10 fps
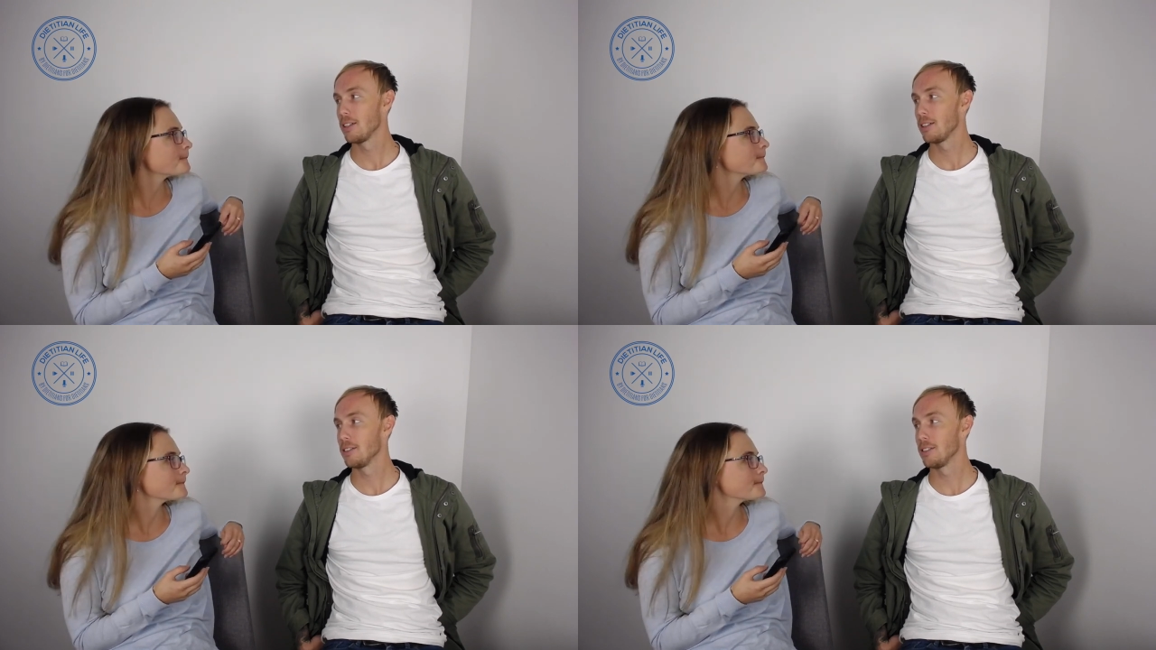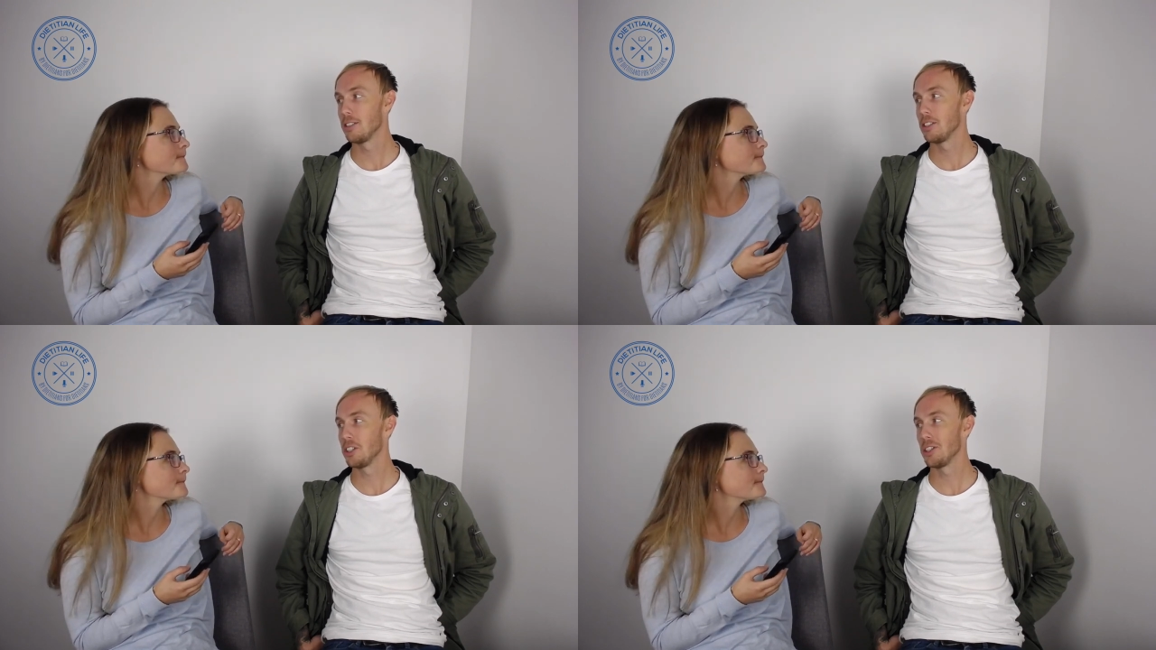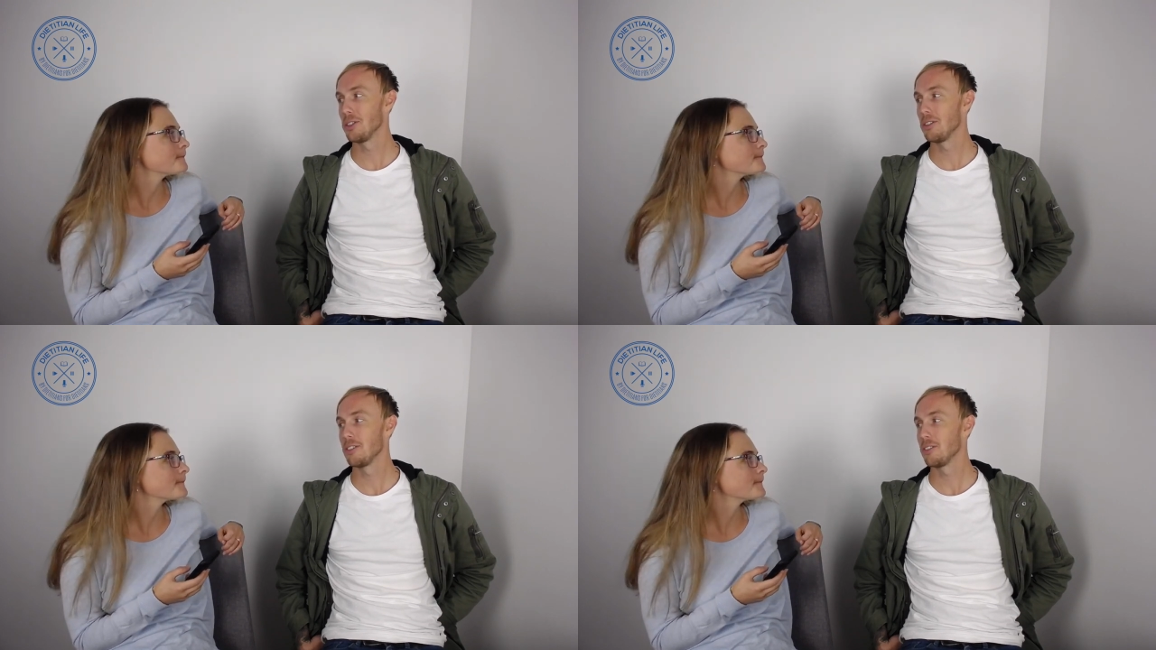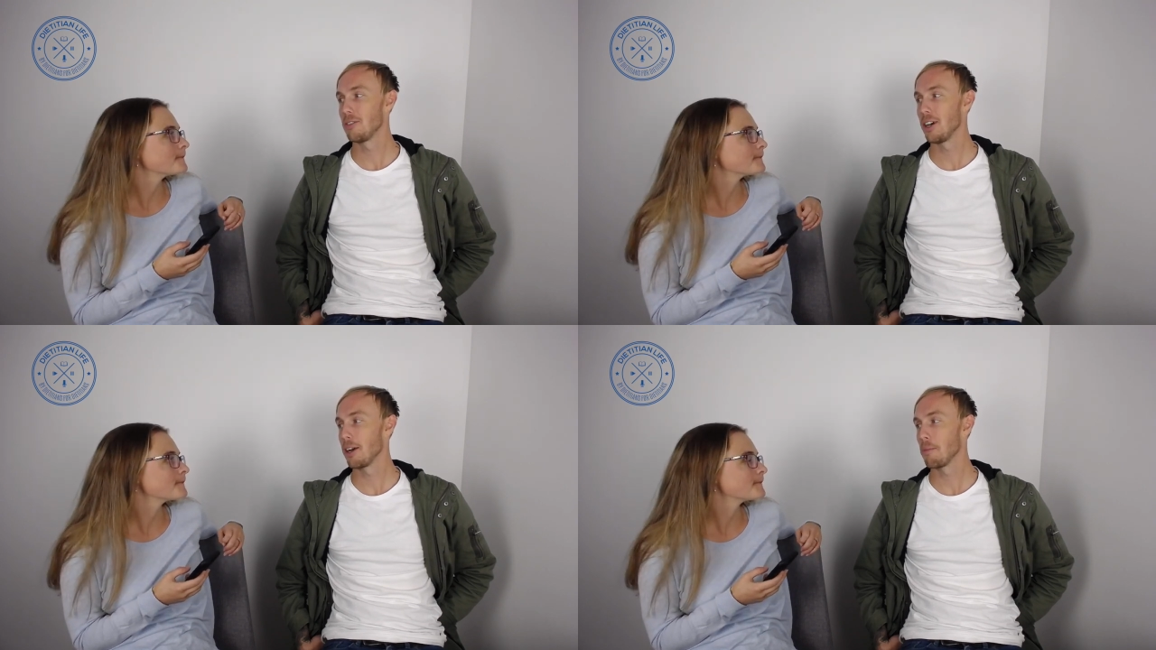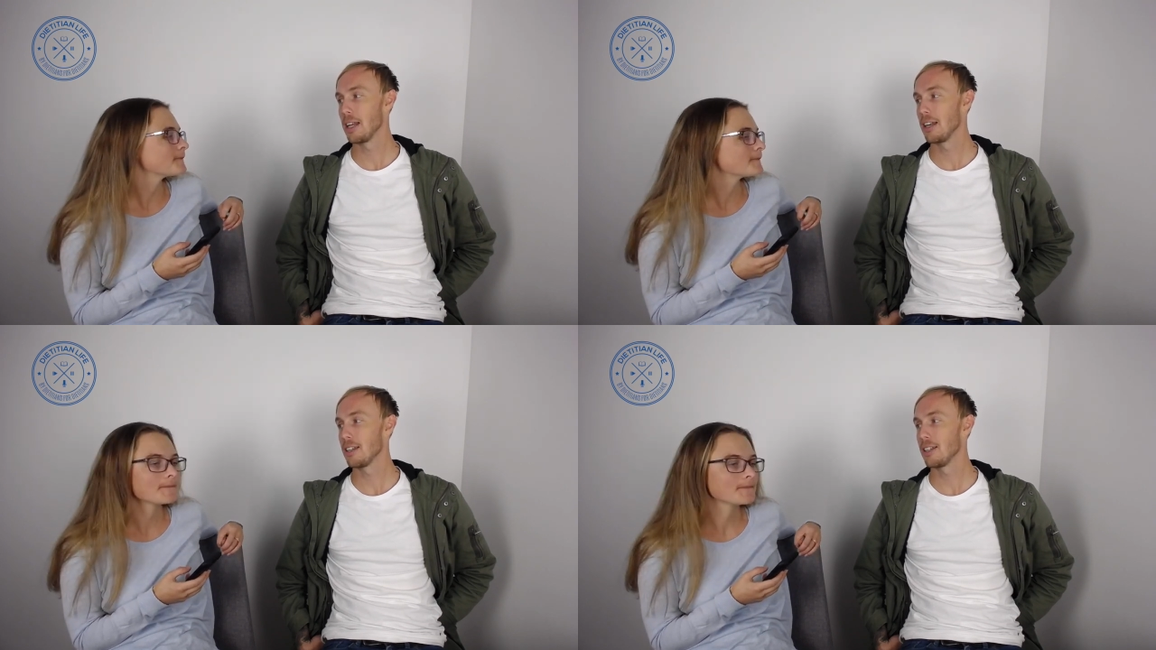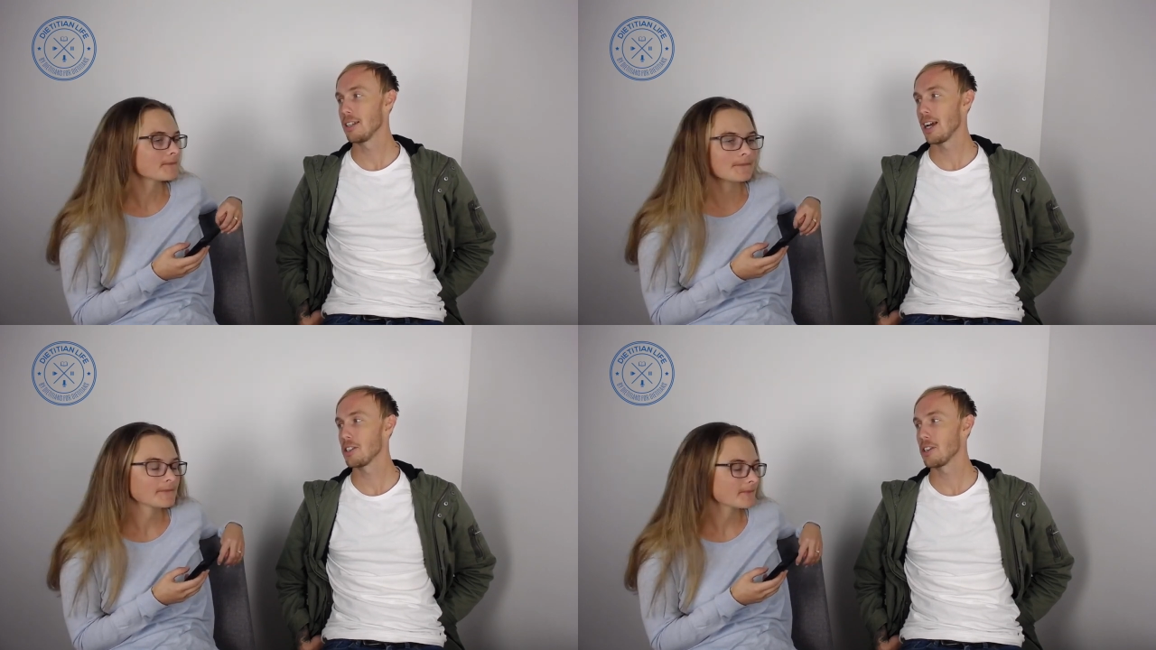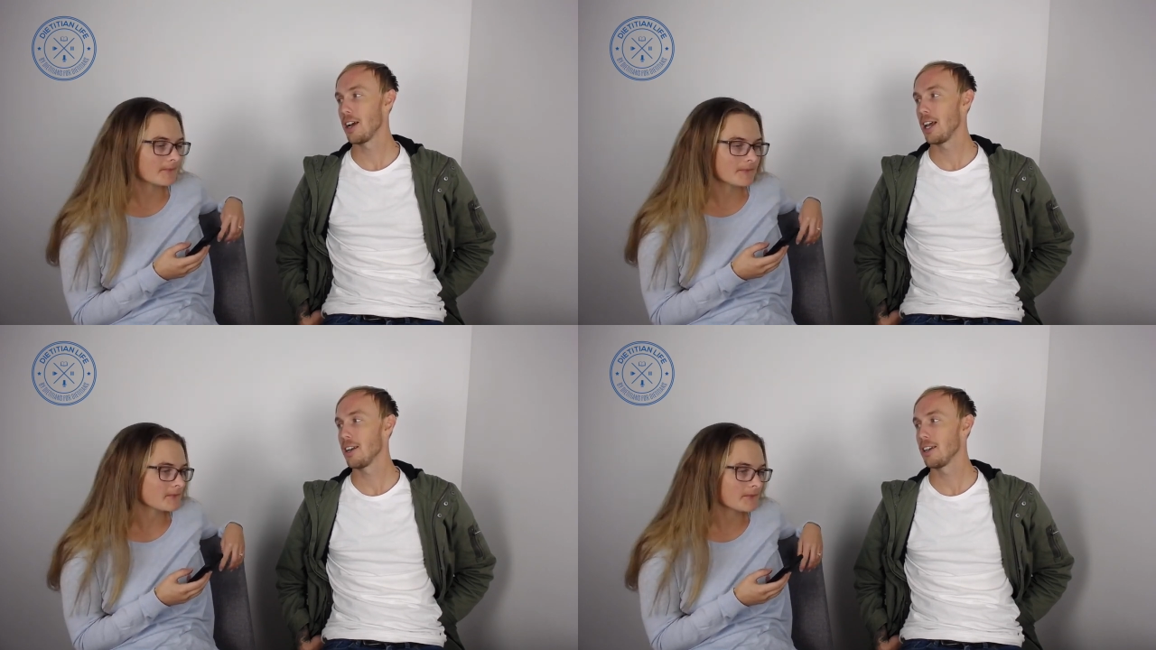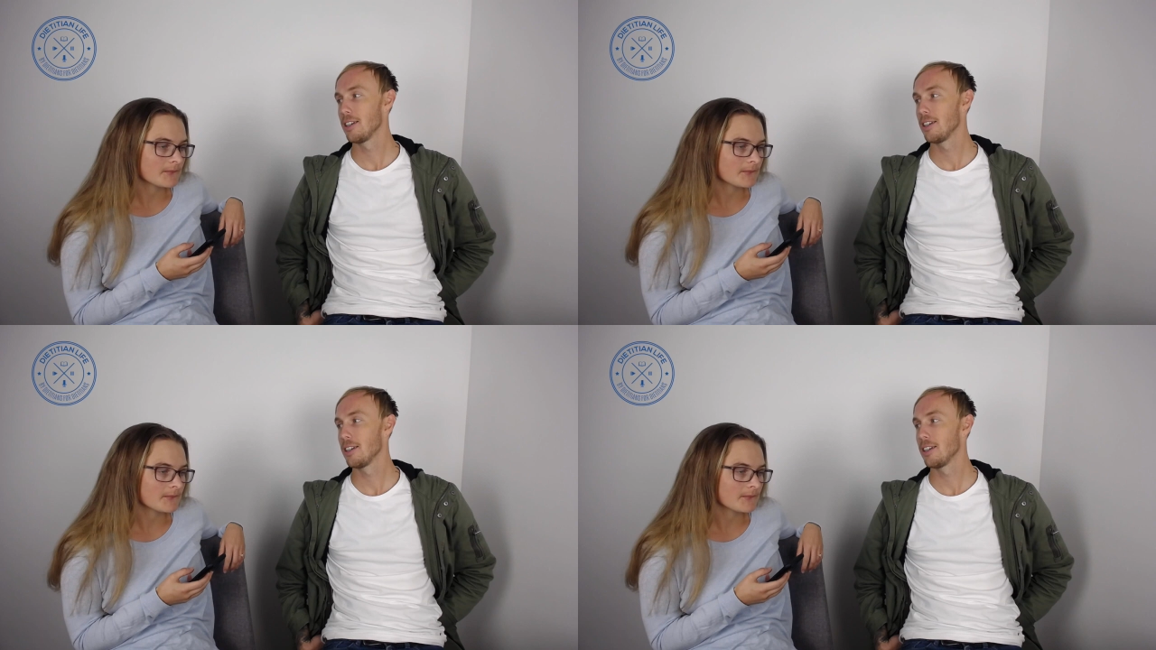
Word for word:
Speaker 1: Mm-hmm. Do you recommend DASH diet?